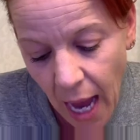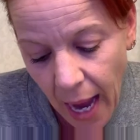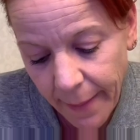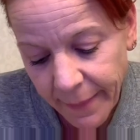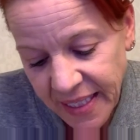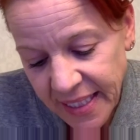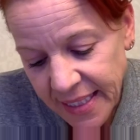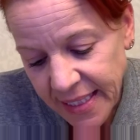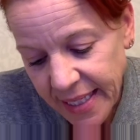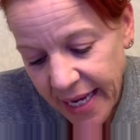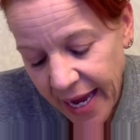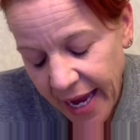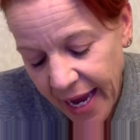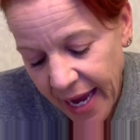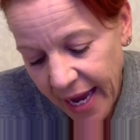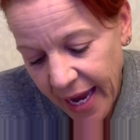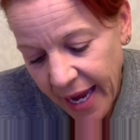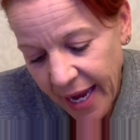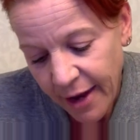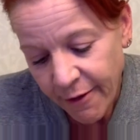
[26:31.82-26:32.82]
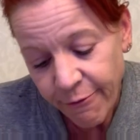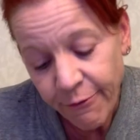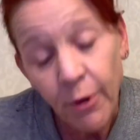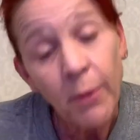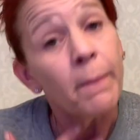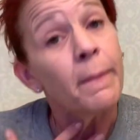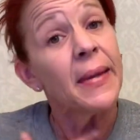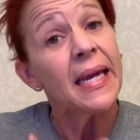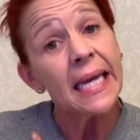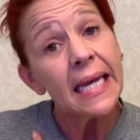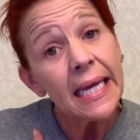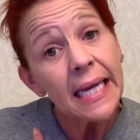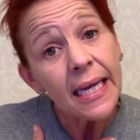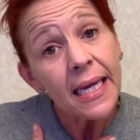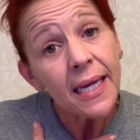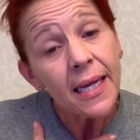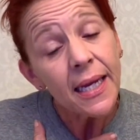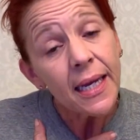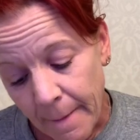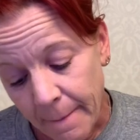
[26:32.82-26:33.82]
I'm gonna say, for
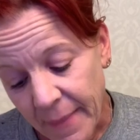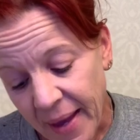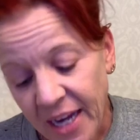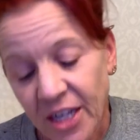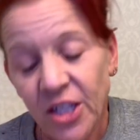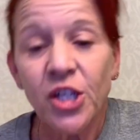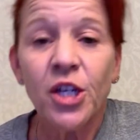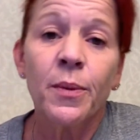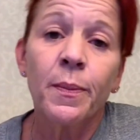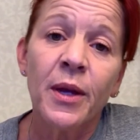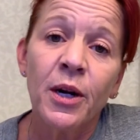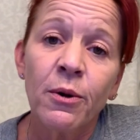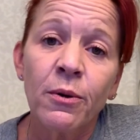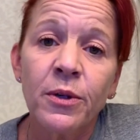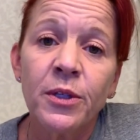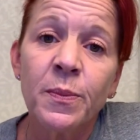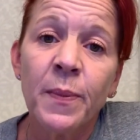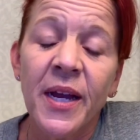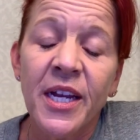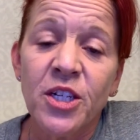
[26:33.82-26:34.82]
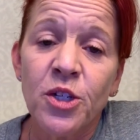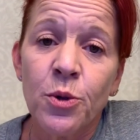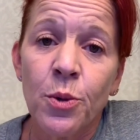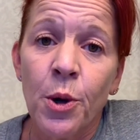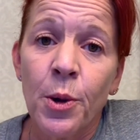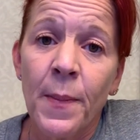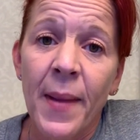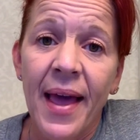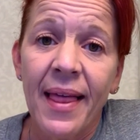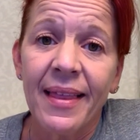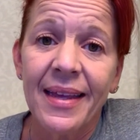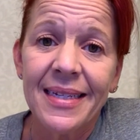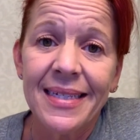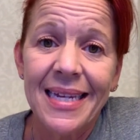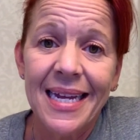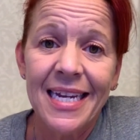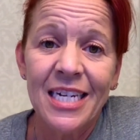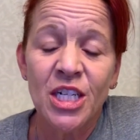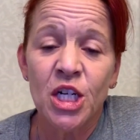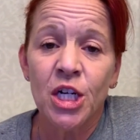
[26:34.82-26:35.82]
me, Magic Minerals by Jerome
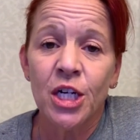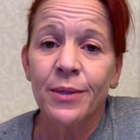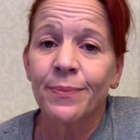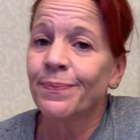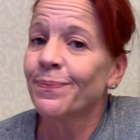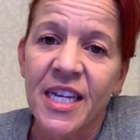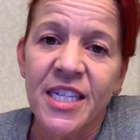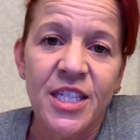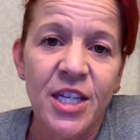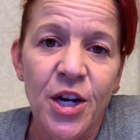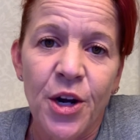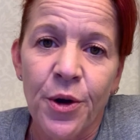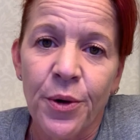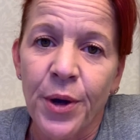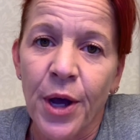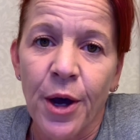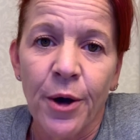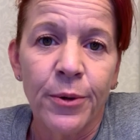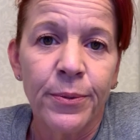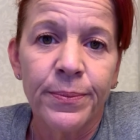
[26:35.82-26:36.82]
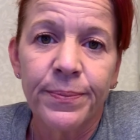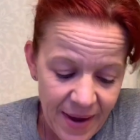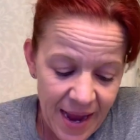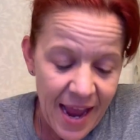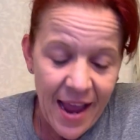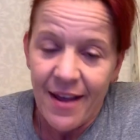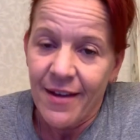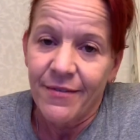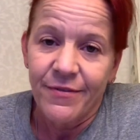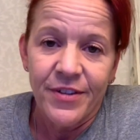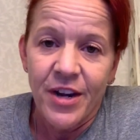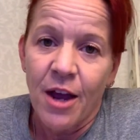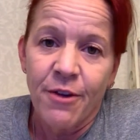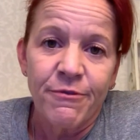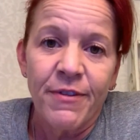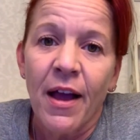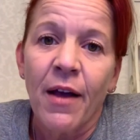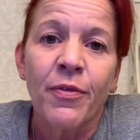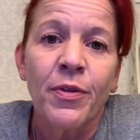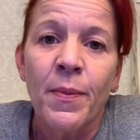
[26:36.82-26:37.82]
Alexander, it's a no-go. I have not
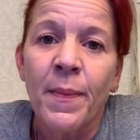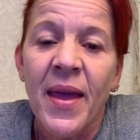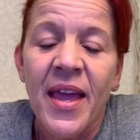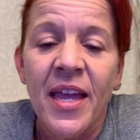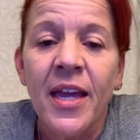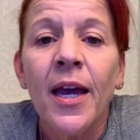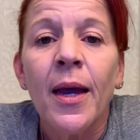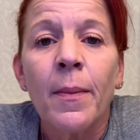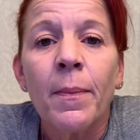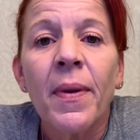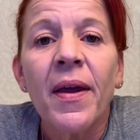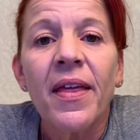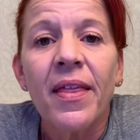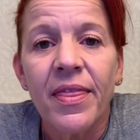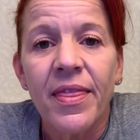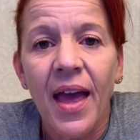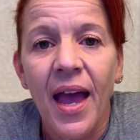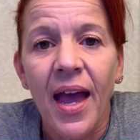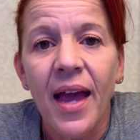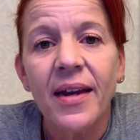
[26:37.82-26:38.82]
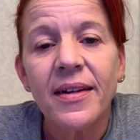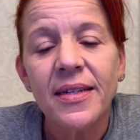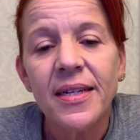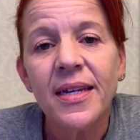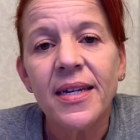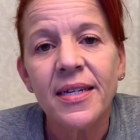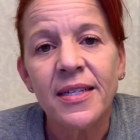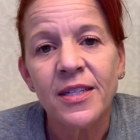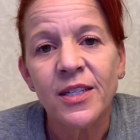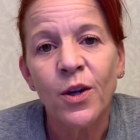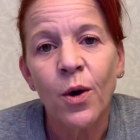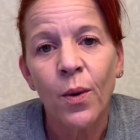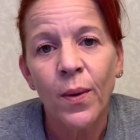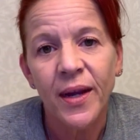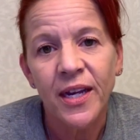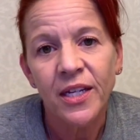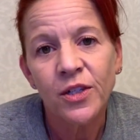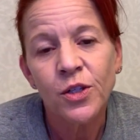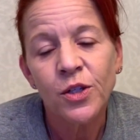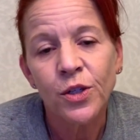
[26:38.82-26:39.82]
found the makeup that is
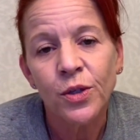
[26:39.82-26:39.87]
going